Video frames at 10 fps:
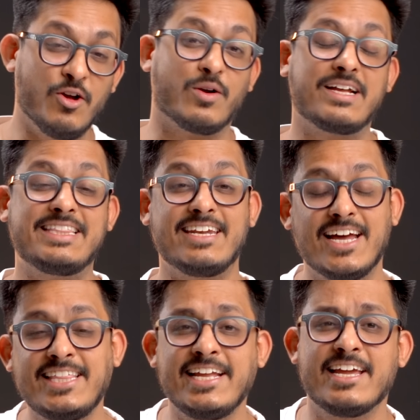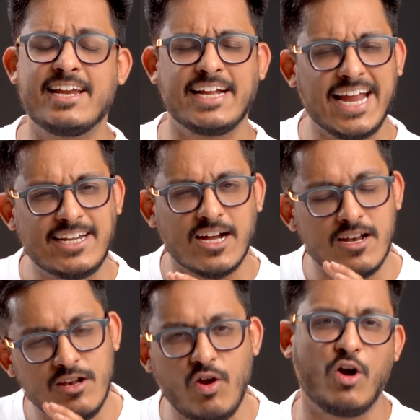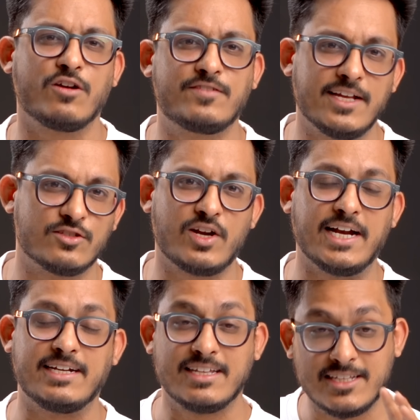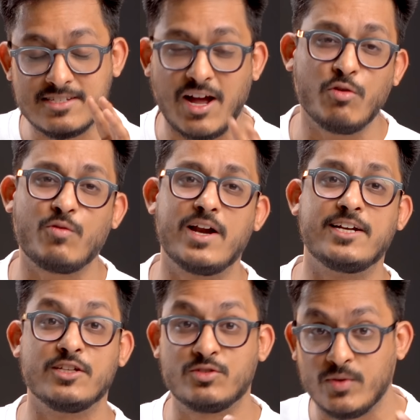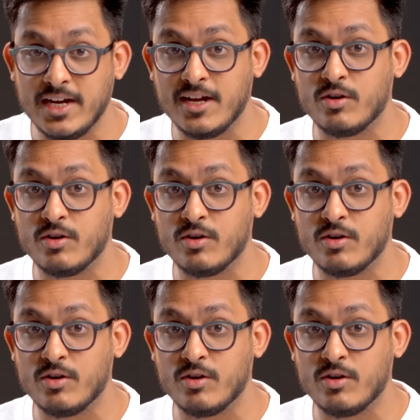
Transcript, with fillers: Look, the Nothing Ear A get a lot of things right. The sound quality is really